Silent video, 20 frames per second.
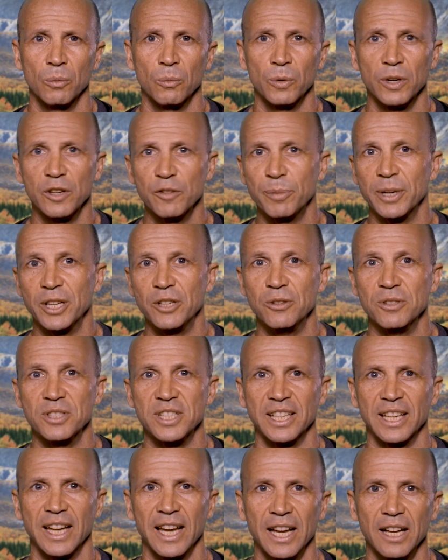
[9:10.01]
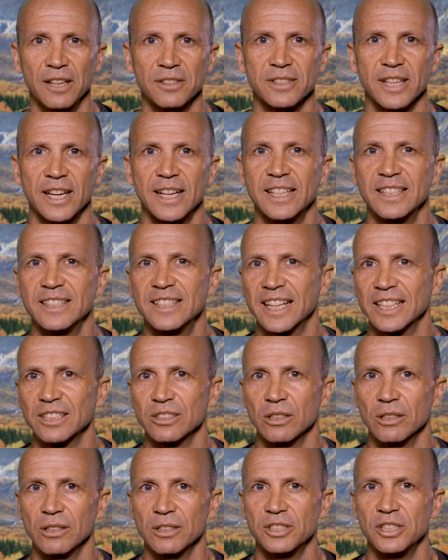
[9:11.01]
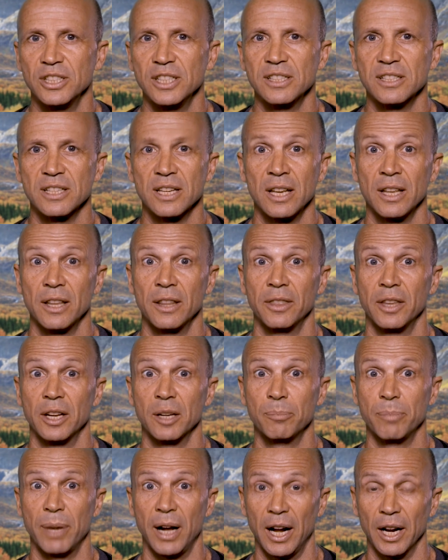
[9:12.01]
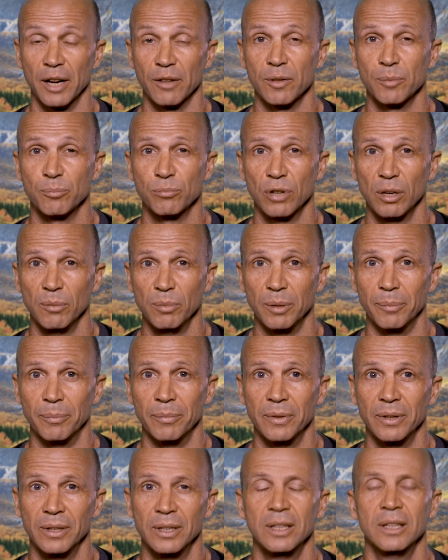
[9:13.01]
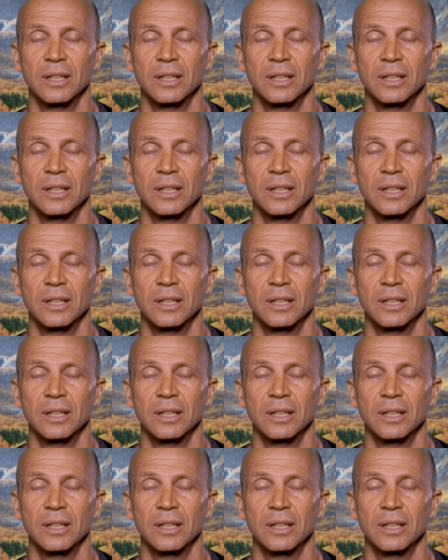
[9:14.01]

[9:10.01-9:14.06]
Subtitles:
We have been using outdated technologies that are part of the problem.